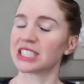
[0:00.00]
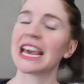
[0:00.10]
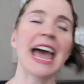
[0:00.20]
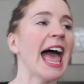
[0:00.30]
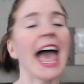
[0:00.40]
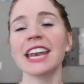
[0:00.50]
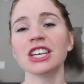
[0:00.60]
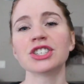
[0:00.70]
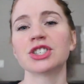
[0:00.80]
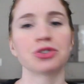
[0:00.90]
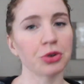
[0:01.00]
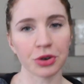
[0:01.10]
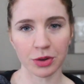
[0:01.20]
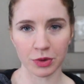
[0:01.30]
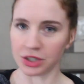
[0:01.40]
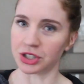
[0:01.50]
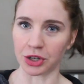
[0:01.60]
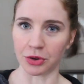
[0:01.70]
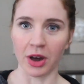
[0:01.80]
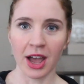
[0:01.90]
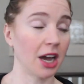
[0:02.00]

Just any story would do.